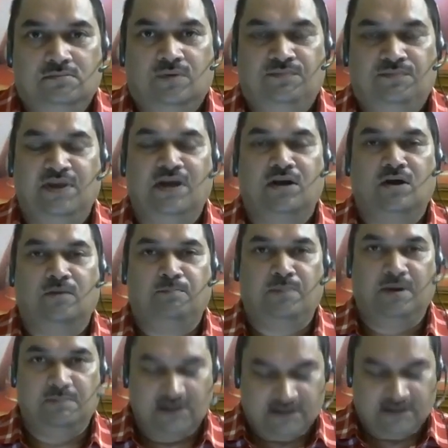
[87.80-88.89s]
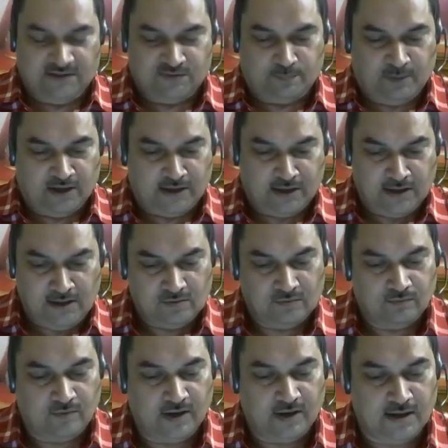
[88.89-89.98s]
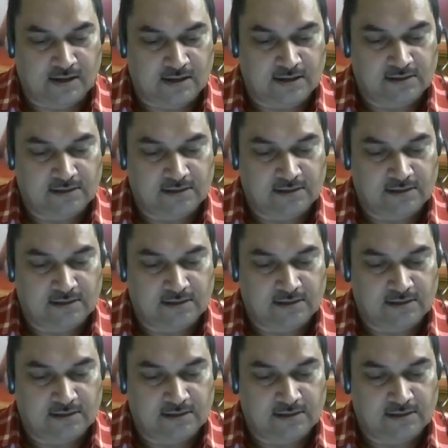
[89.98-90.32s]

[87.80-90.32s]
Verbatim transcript: fear of public speaking where